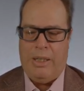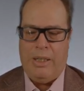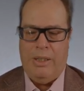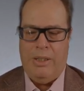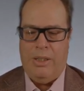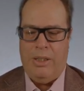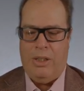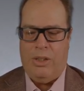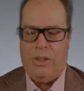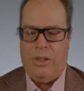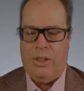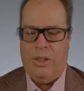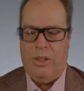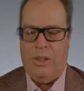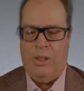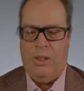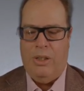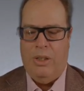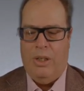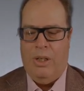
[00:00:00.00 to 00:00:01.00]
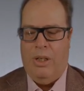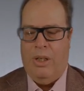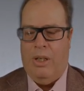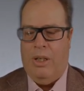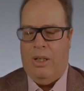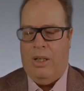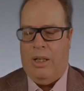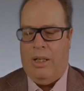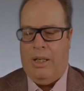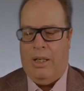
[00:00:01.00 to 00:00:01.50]
condition,
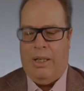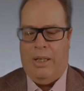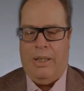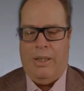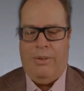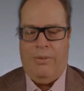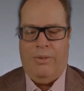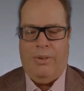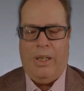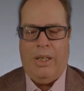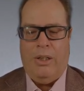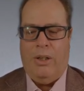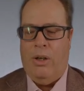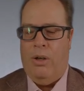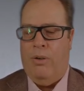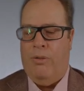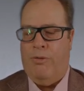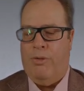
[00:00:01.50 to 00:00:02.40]
they go